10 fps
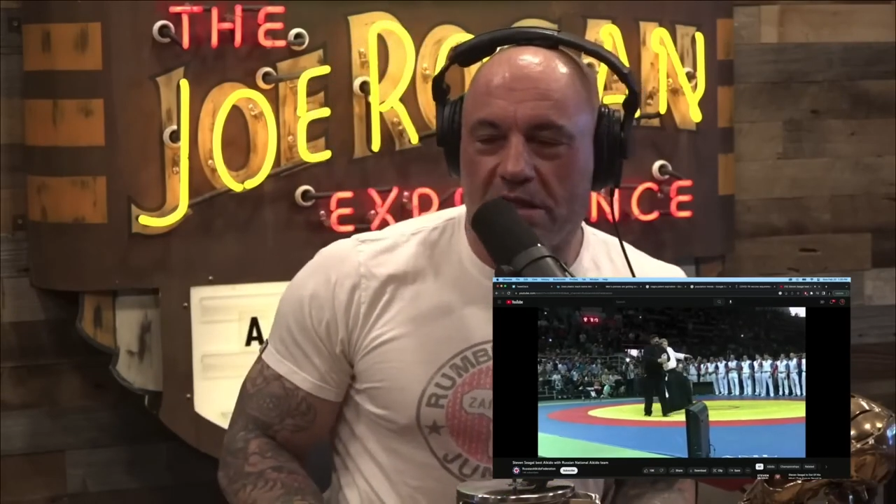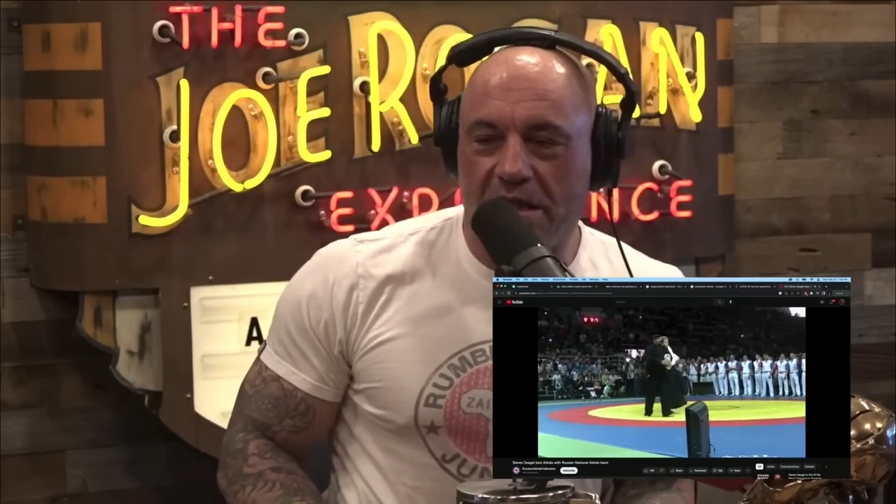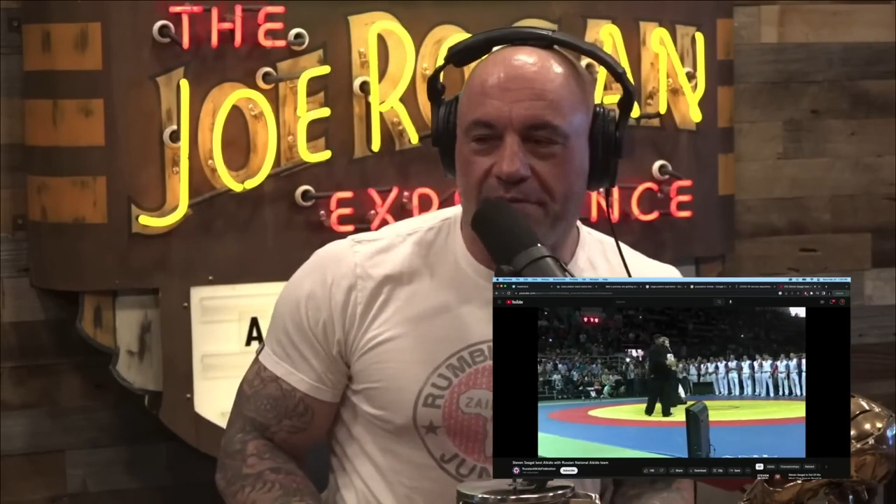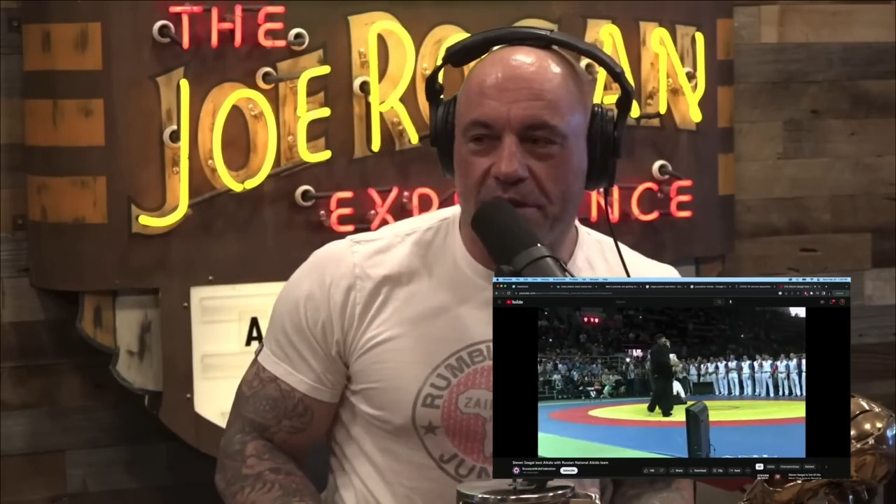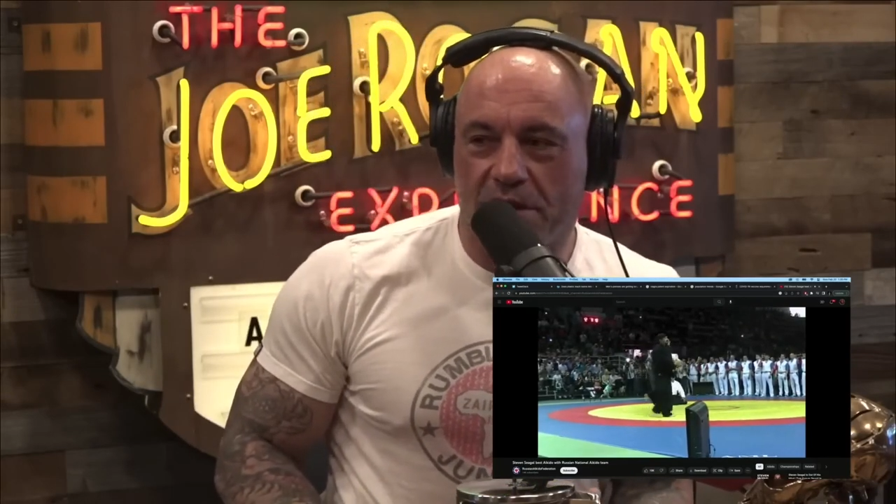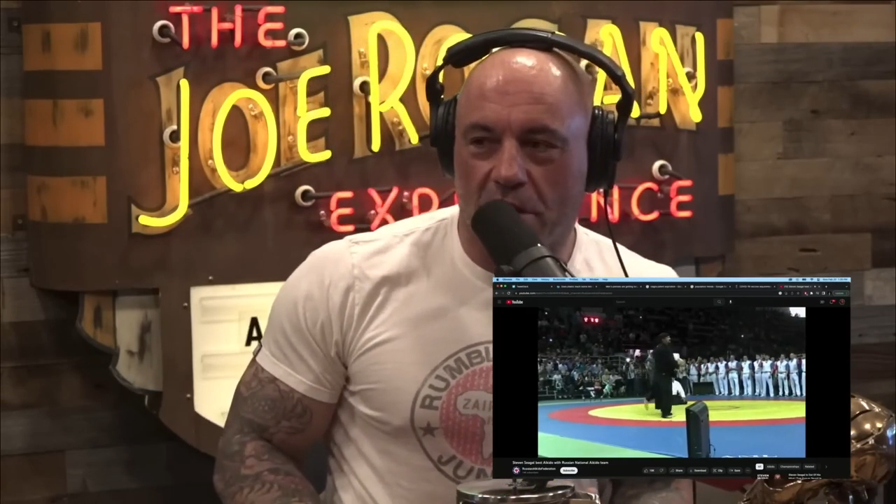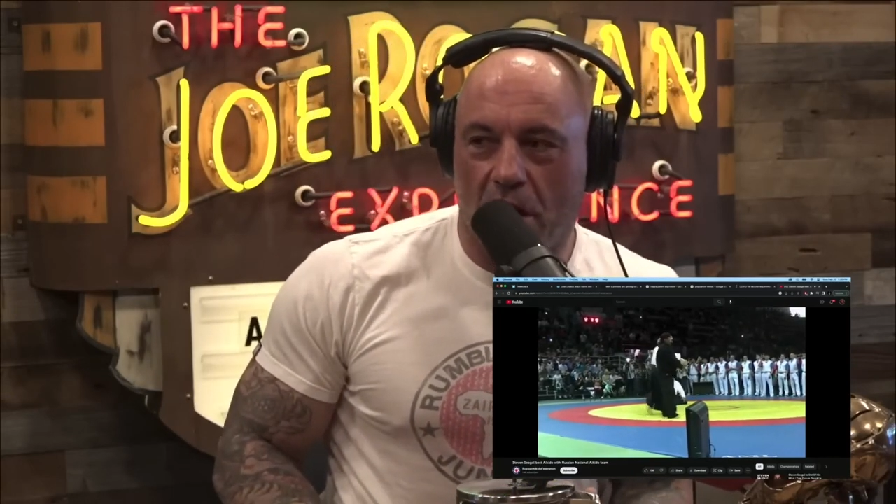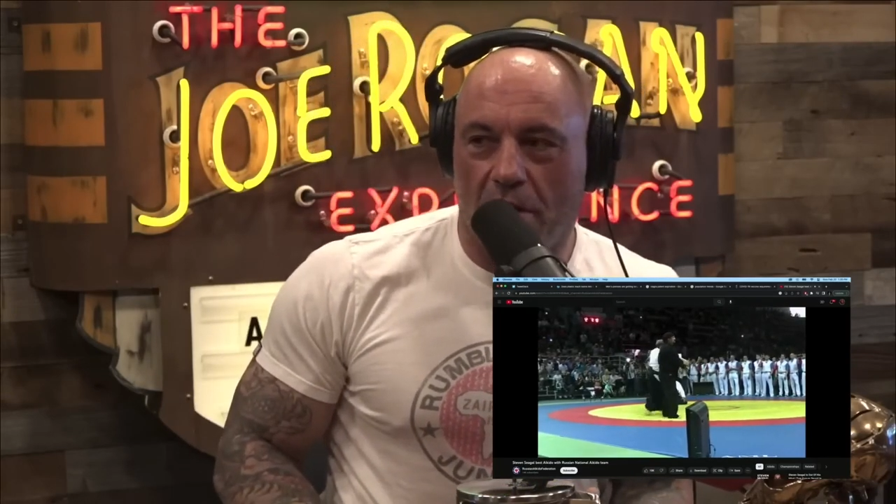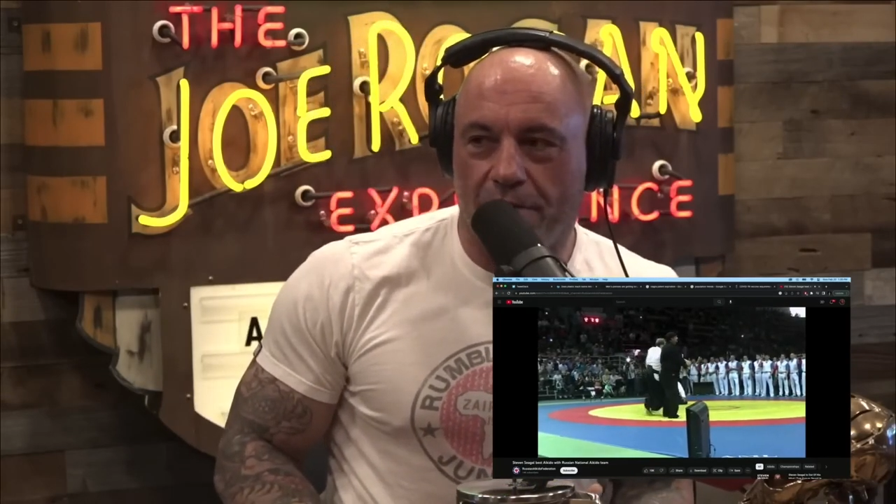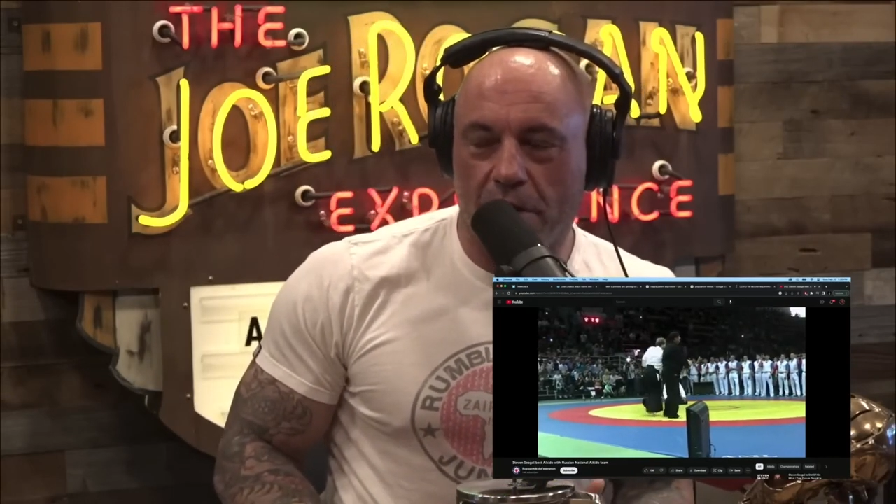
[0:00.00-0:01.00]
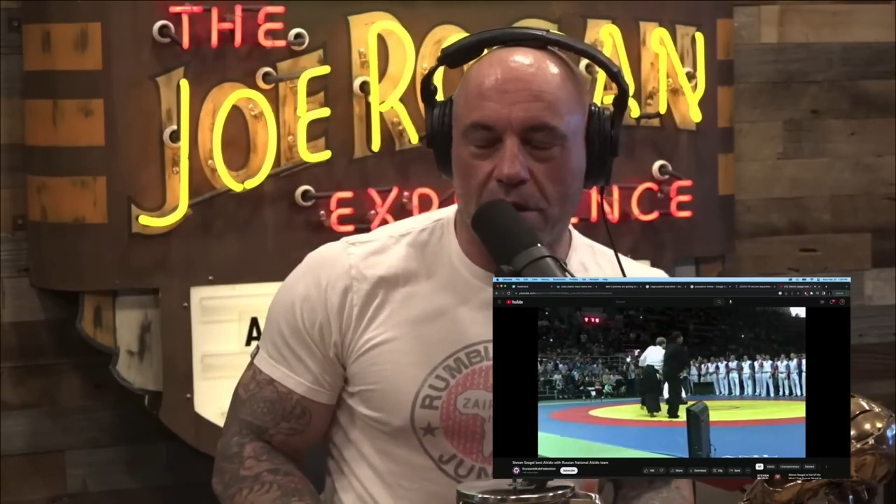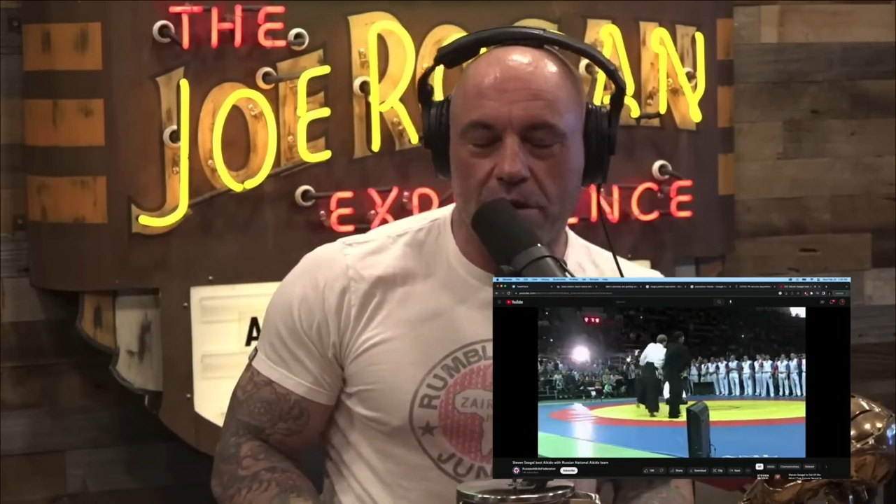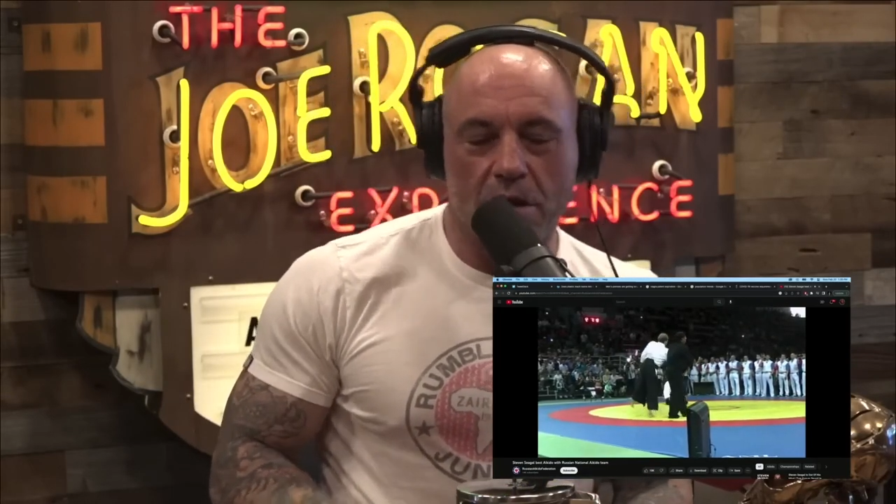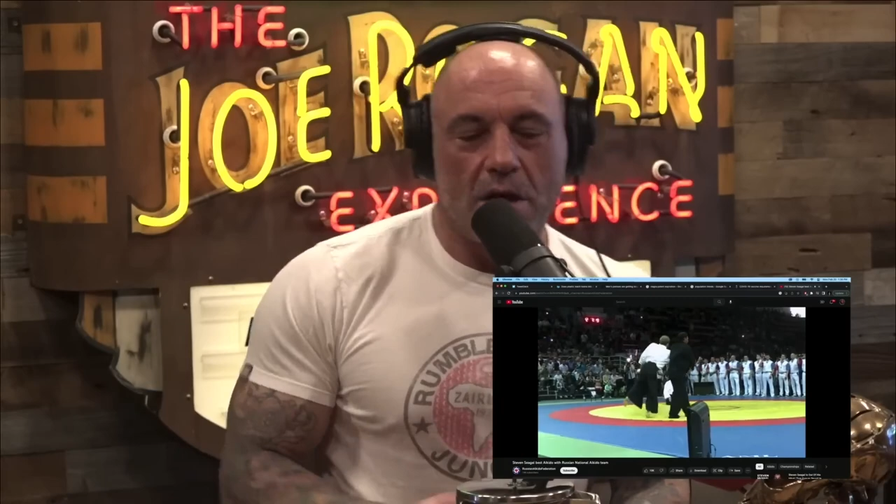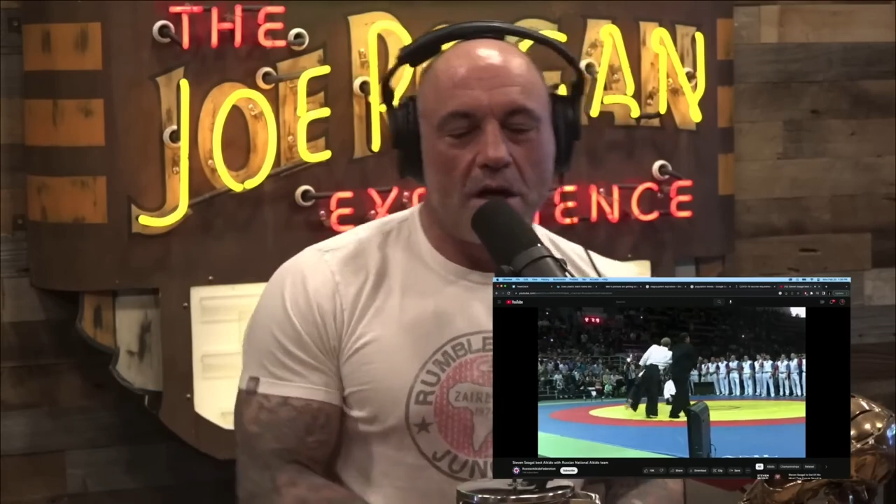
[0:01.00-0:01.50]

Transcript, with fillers: Steven Seagal footage.